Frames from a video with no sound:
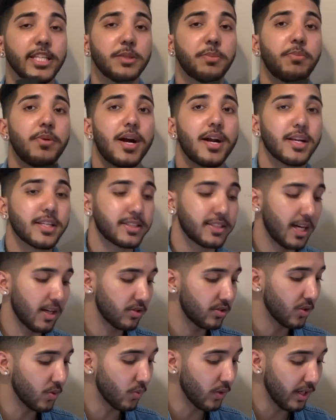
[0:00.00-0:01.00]
products out
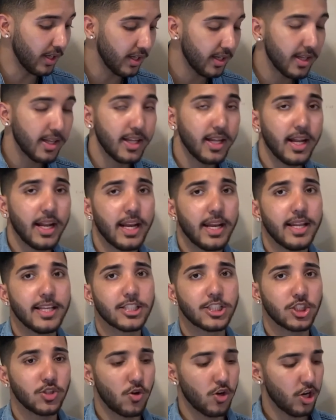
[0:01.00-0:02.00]
the way, let's
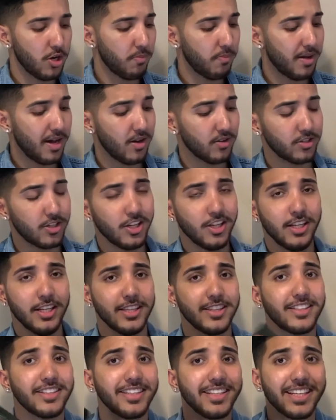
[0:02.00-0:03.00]
talk about
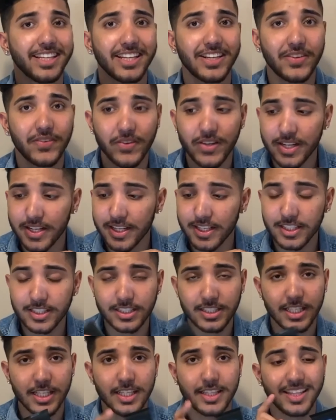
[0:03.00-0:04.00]
the
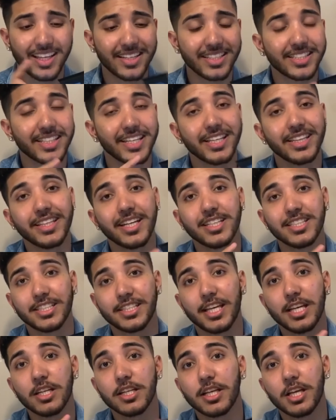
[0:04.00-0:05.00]
ingredients that is in their
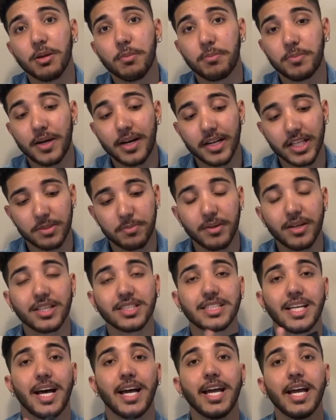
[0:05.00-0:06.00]
skincare product, because
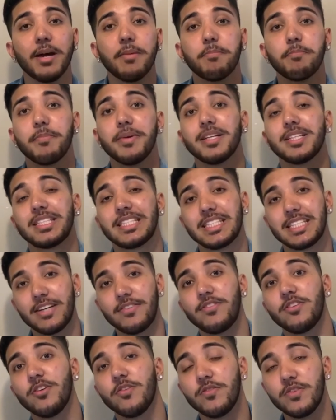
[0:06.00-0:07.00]
I have made
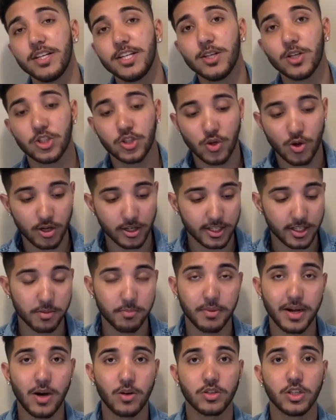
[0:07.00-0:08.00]
several videos talking
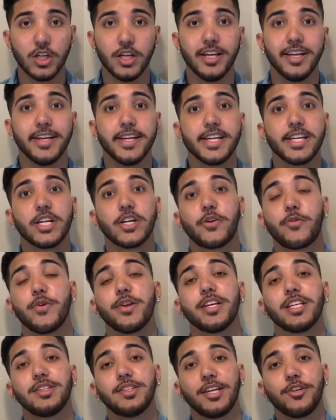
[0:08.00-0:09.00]
about
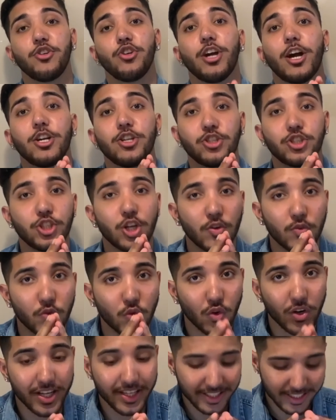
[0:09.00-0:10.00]
ingredients that you guys should
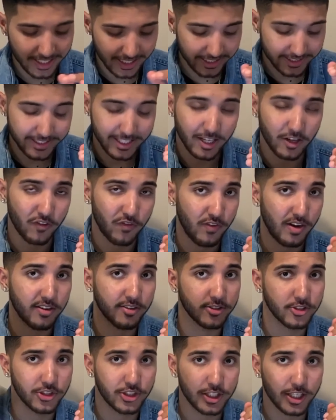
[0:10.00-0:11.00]
avoid that are found in
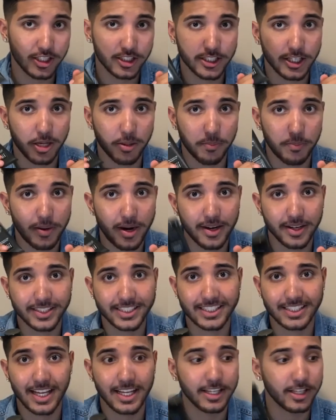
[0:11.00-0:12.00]
skincare products
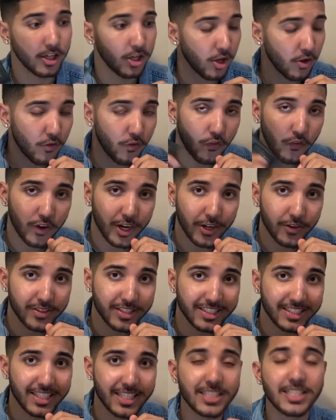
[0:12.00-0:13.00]
like
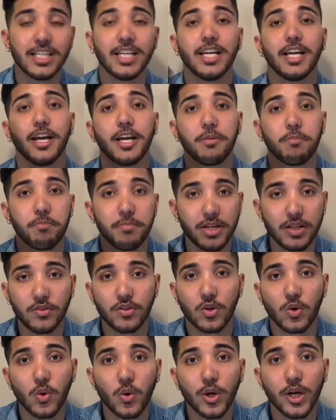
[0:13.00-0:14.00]
fragrances and mineral
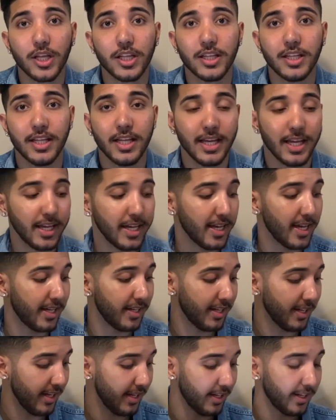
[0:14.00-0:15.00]
oil. And
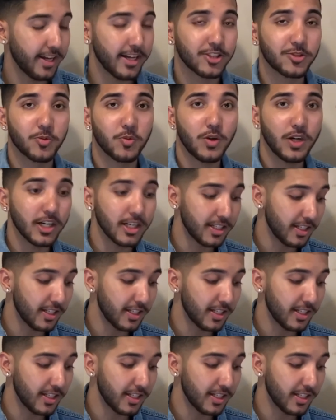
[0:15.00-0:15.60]
guess what?